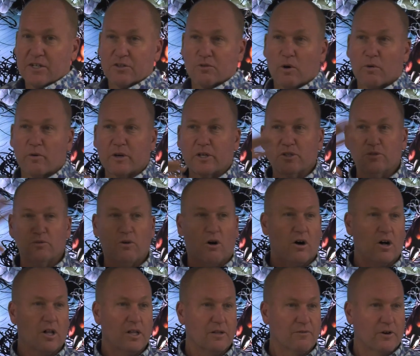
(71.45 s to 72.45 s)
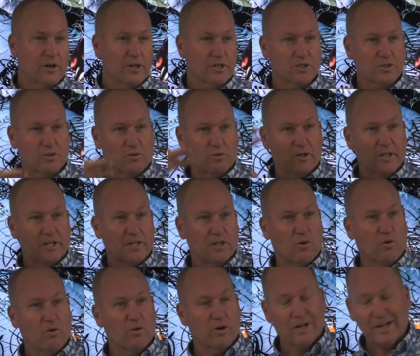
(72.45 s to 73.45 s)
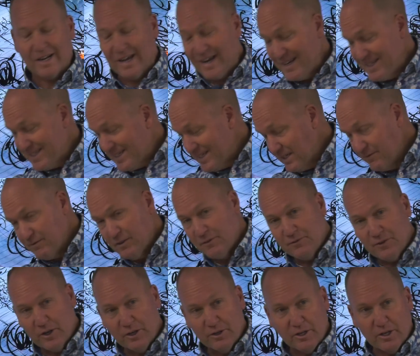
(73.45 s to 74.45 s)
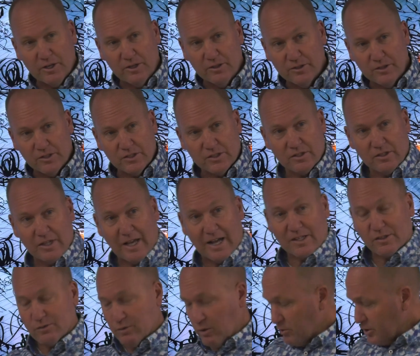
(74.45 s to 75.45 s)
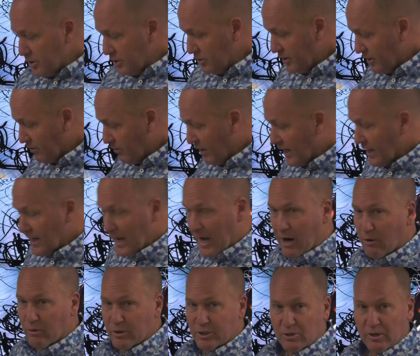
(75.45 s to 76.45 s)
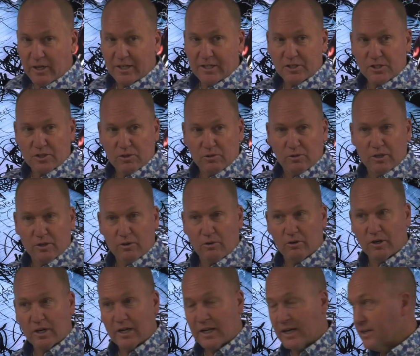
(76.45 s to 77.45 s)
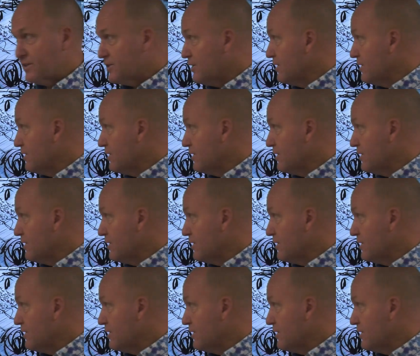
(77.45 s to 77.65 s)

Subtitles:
is where we do all of our storing and organizing of the photos. So that's what we're doing right now. We're trying to store and organize